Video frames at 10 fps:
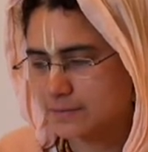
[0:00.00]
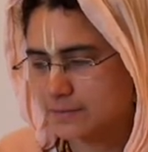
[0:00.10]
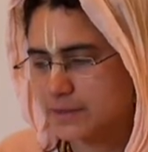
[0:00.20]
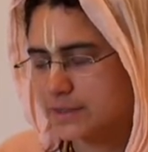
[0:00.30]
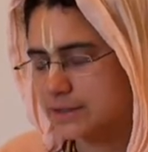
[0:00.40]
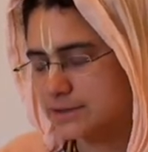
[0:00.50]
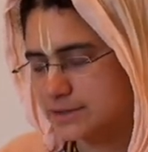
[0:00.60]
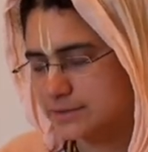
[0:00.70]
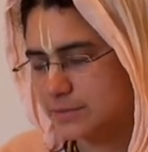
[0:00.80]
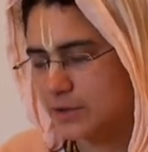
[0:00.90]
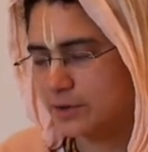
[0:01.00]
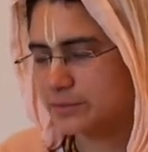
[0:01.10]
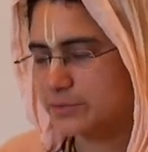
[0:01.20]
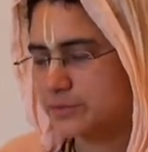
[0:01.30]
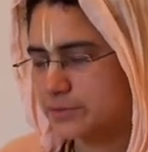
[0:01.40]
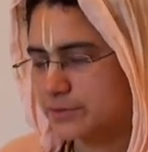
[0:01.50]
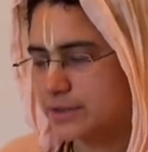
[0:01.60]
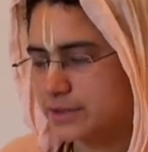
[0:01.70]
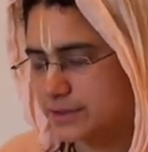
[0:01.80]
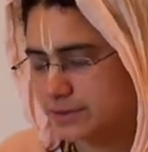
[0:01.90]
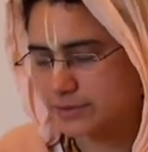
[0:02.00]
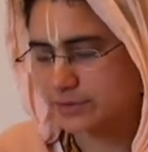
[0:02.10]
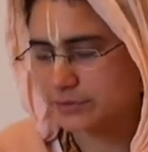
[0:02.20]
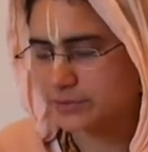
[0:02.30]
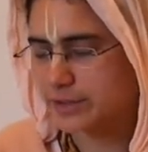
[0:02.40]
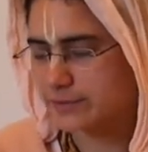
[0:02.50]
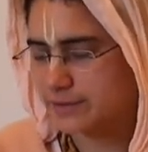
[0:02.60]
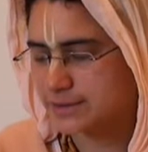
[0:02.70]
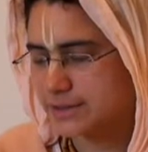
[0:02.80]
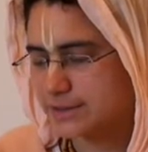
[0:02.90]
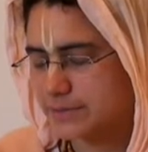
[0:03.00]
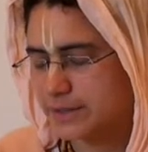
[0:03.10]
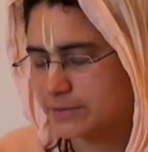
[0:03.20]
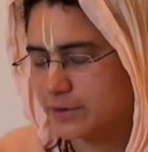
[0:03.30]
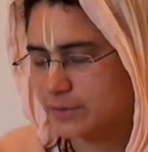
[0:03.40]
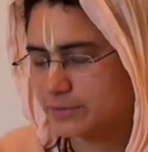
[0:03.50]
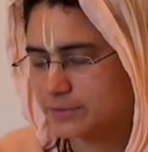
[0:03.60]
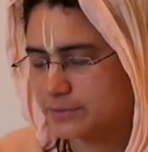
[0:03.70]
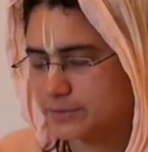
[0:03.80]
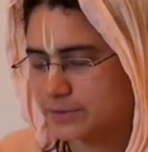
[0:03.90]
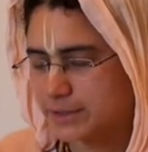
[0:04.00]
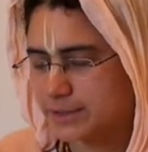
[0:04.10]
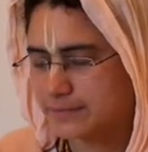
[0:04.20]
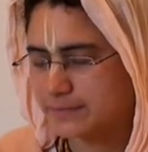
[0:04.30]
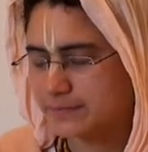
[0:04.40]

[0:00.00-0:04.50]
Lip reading: Because Mahaprabhu, then Gurudev has explained Mahaprabhu,